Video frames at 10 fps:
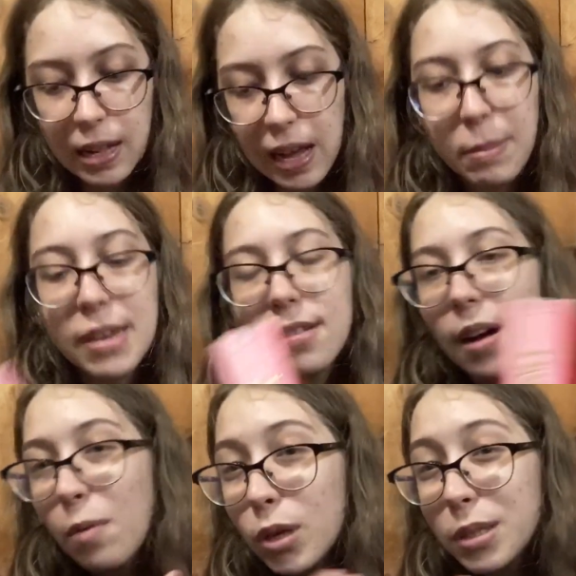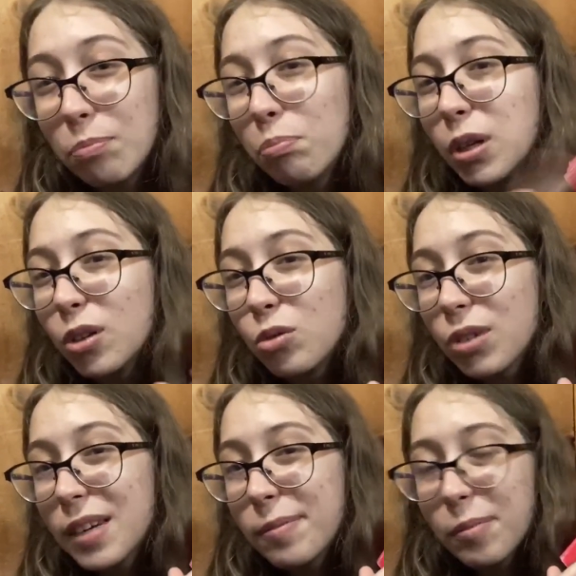I mean, I've always been
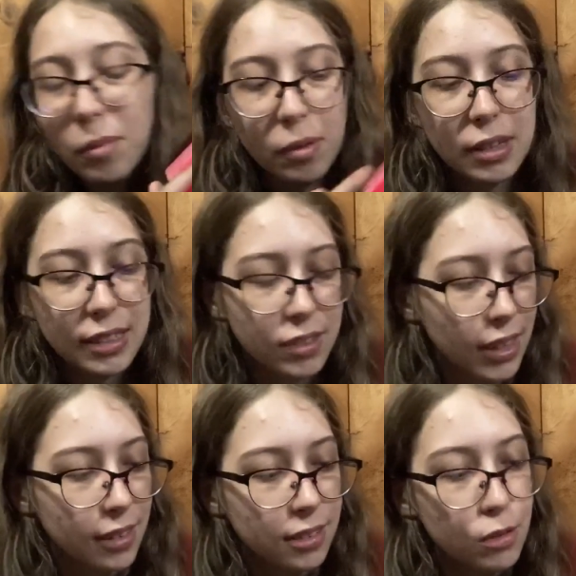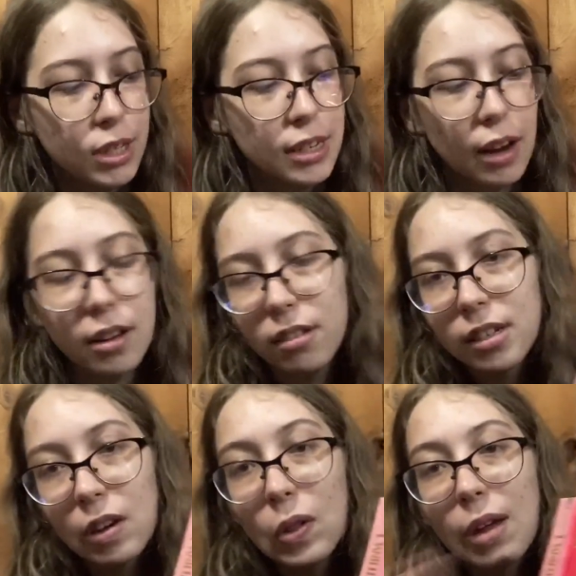intrigued because, like, you see Daniel
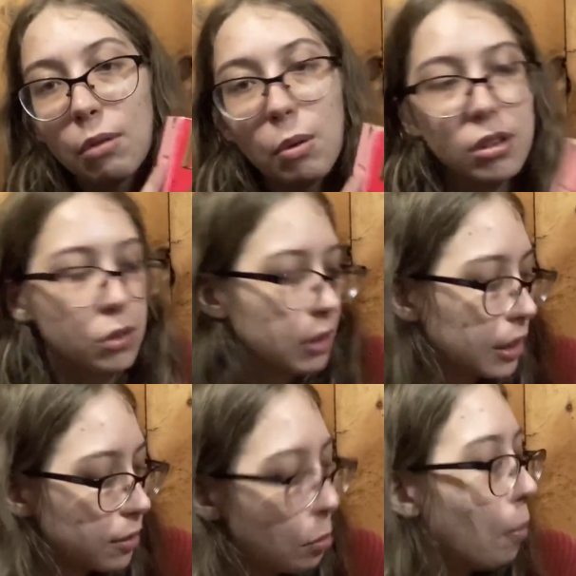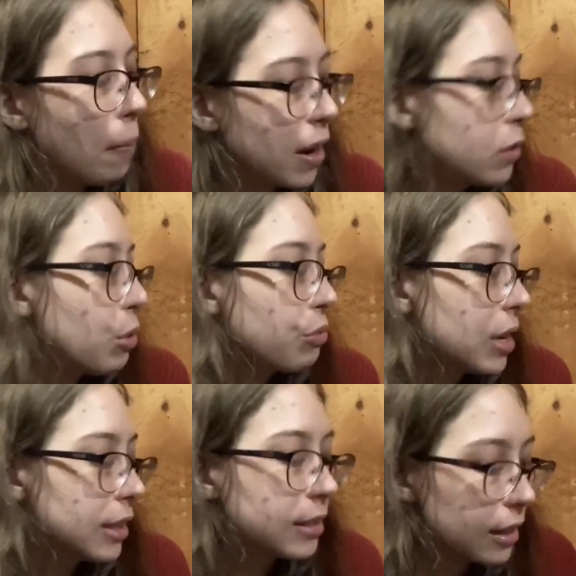Steele everywhere, so, like, might as well
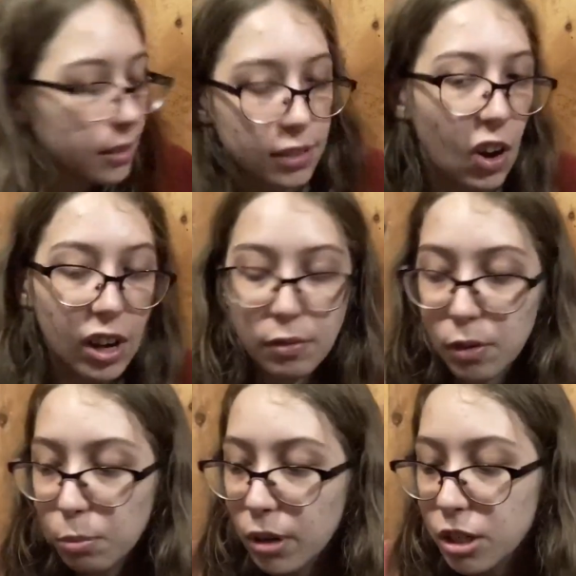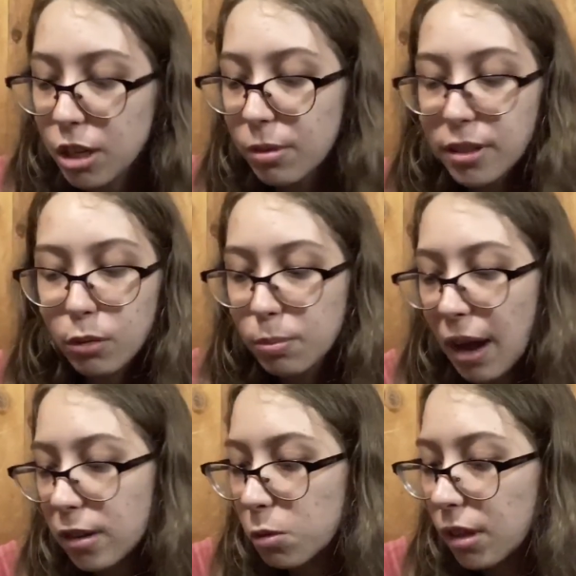read it since I just got it for pretty cheap because those
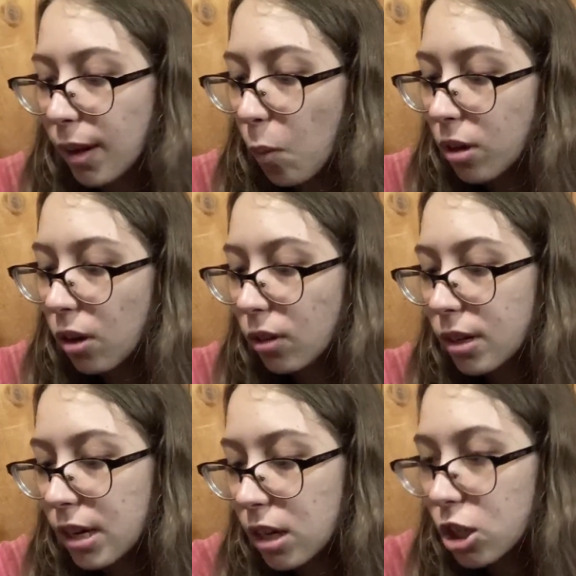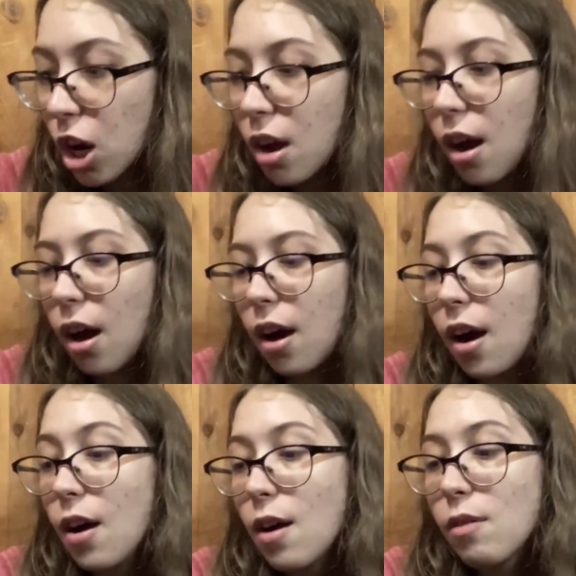bags were, like, $1 each.
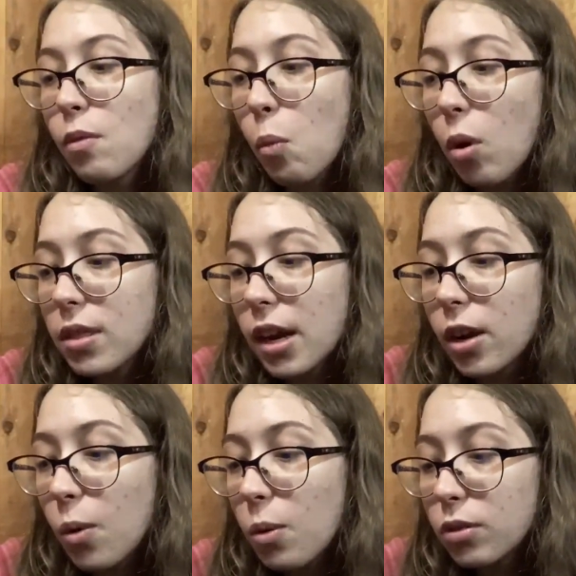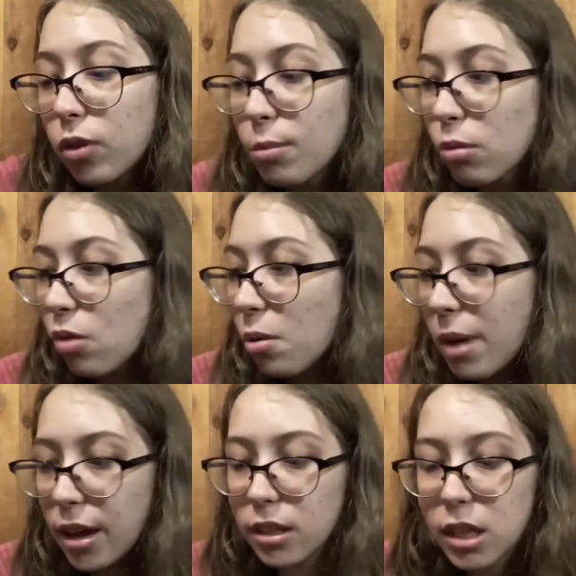One that I know was from the
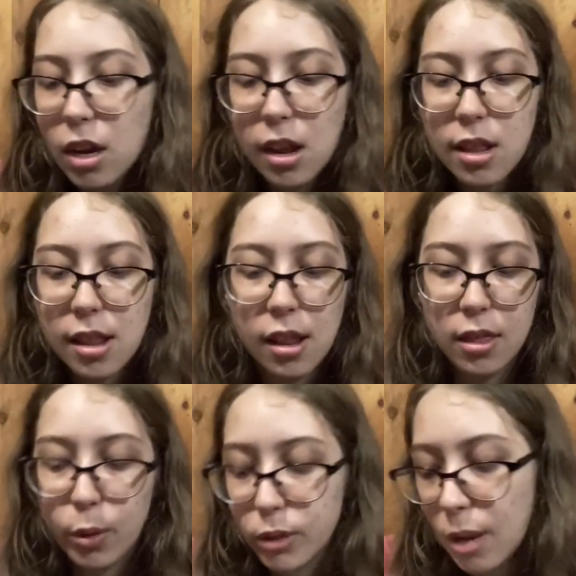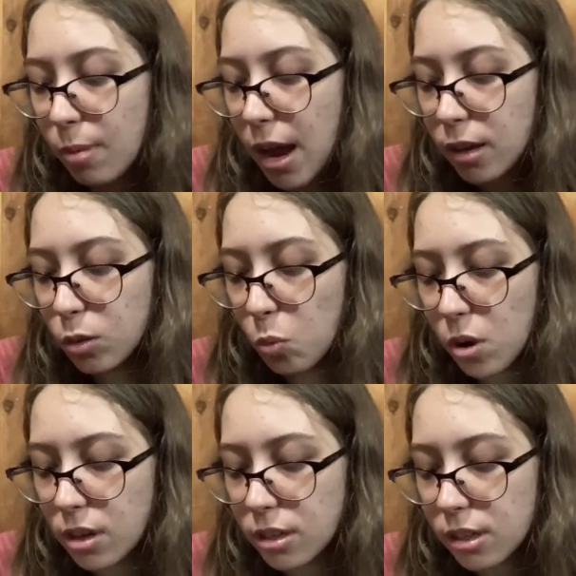romance in those same bags
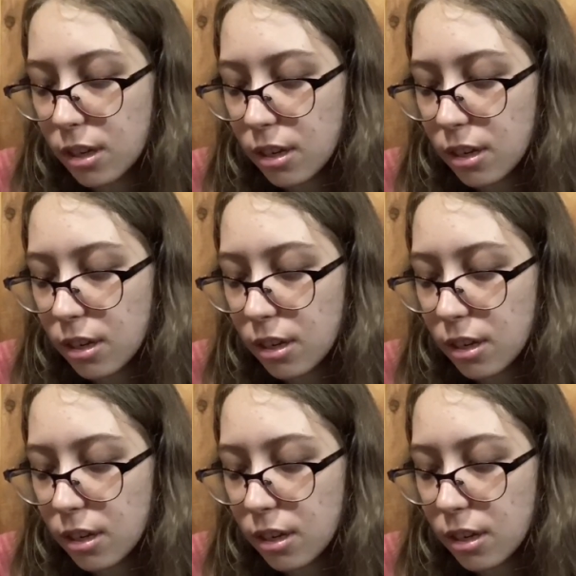was